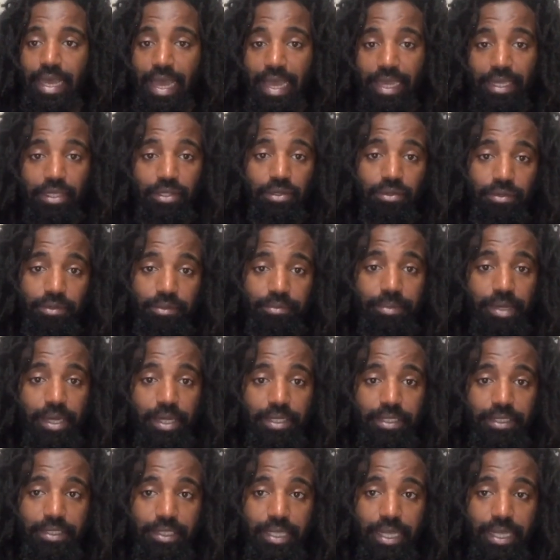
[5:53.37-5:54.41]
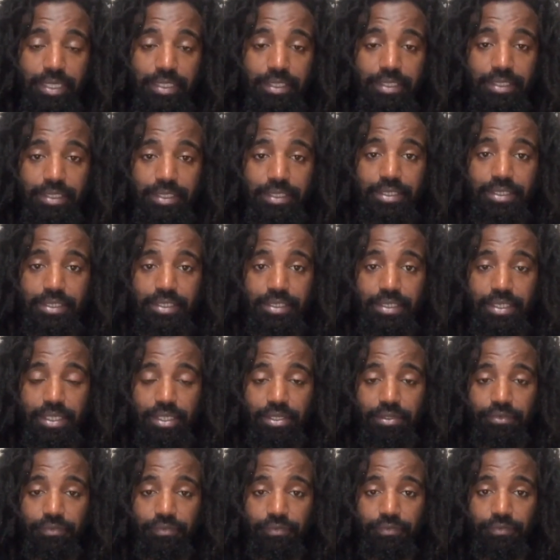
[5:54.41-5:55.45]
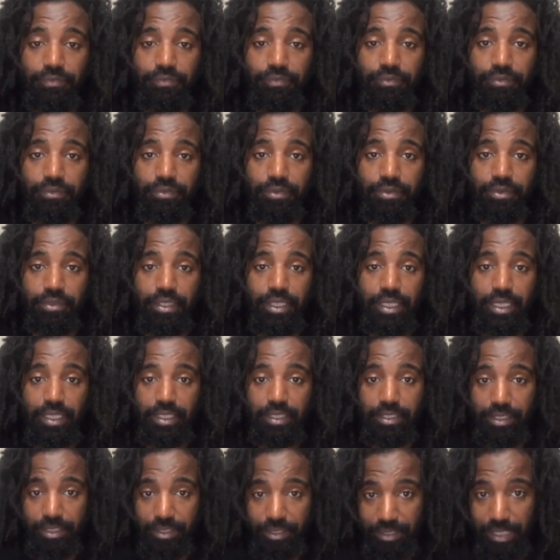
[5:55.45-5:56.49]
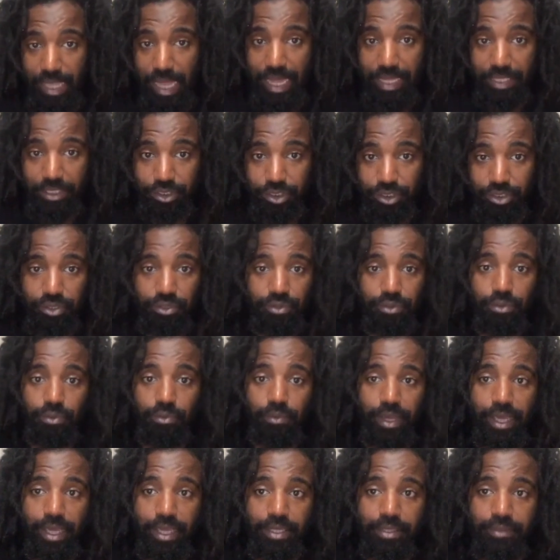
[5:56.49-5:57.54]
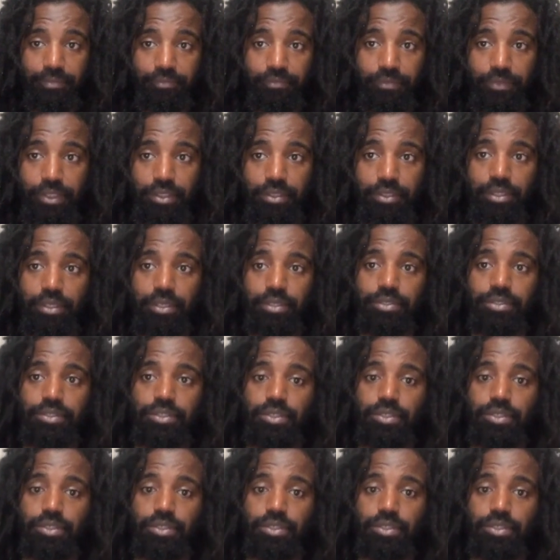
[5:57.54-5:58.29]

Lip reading: I go about a lot of this stuff in a logical way, you know.